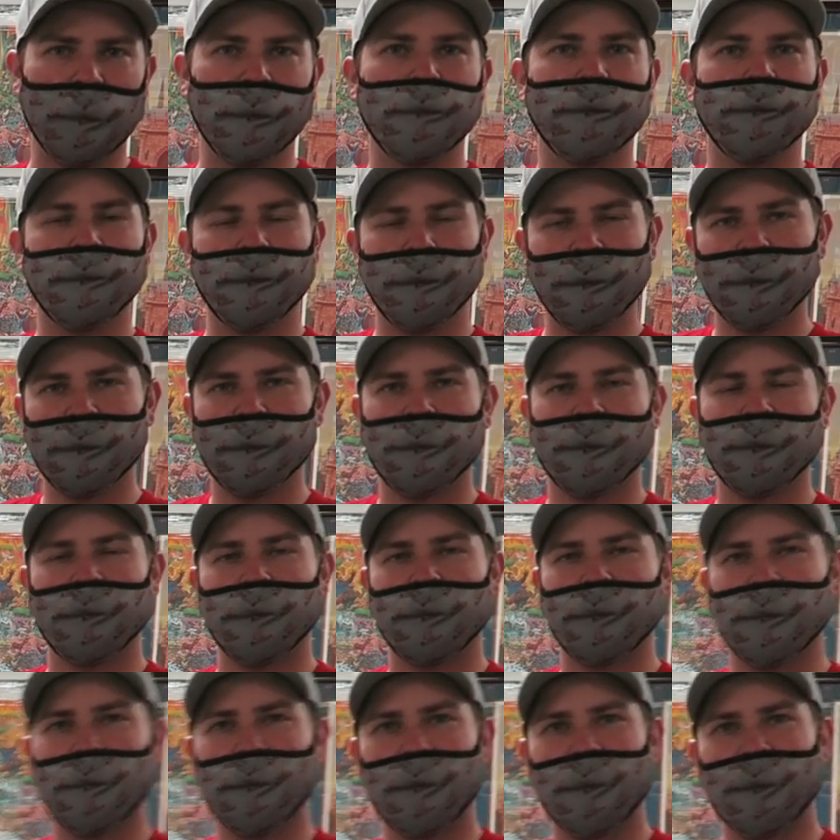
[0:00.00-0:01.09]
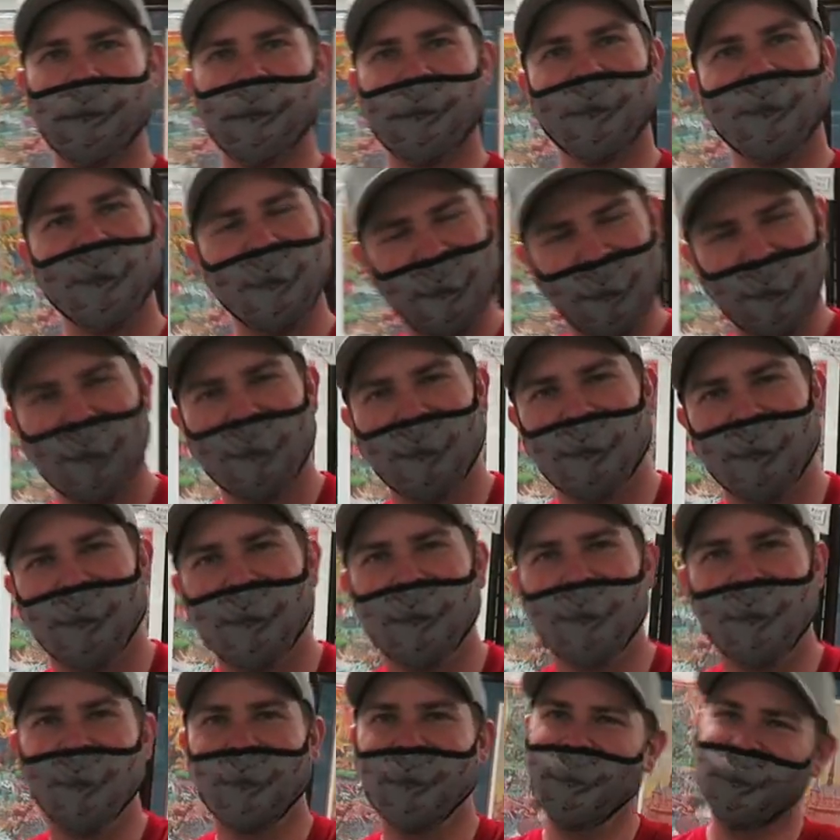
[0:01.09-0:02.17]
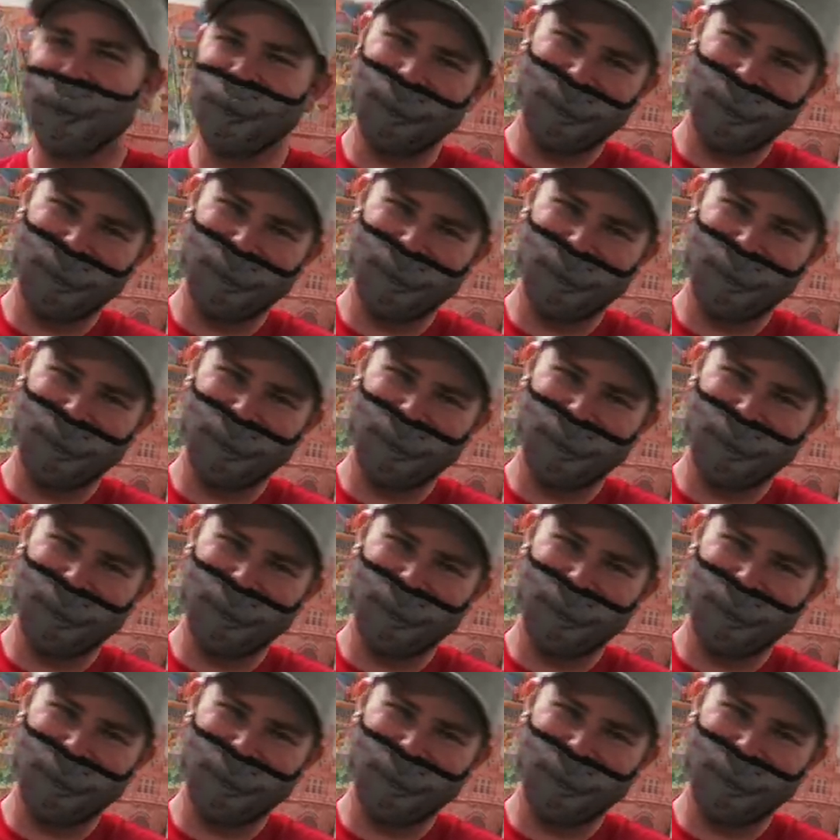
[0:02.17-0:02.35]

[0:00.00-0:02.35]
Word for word: Hey, thanks, man. Thanks for giving us a little tour.